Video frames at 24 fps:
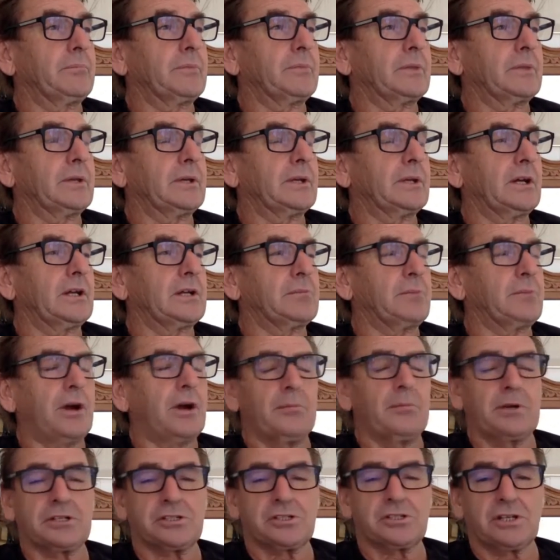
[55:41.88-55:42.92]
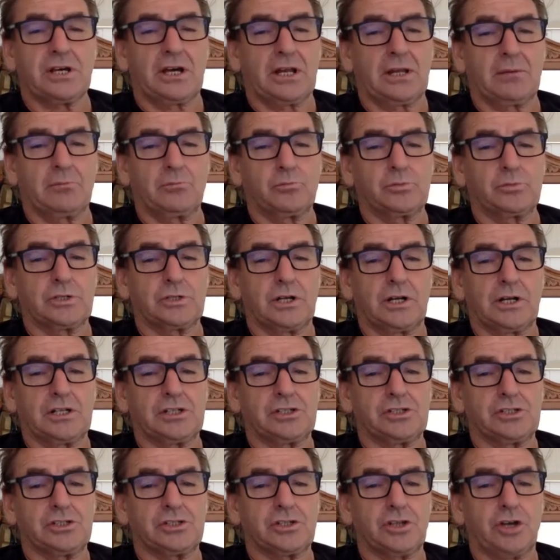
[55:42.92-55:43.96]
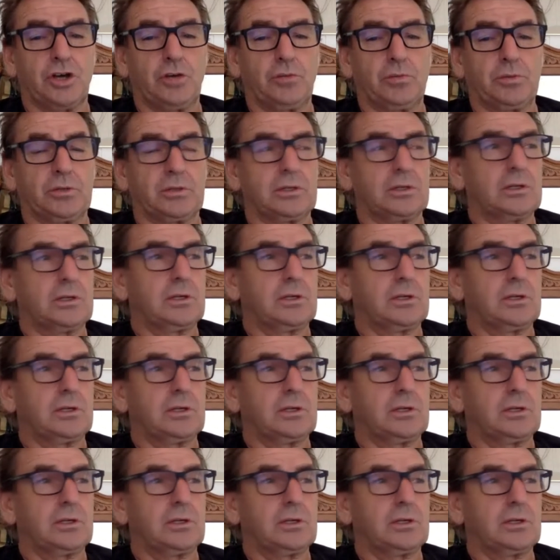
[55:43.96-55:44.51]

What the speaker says: Parramatta Stadium had only just opened,